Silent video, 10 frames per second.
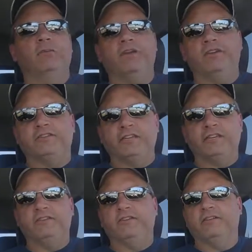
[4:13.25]
We have a
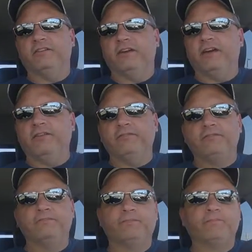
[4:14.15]
Chili's here in town,
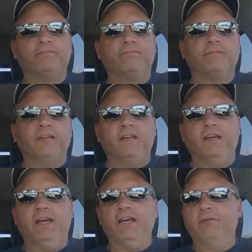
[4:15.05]
and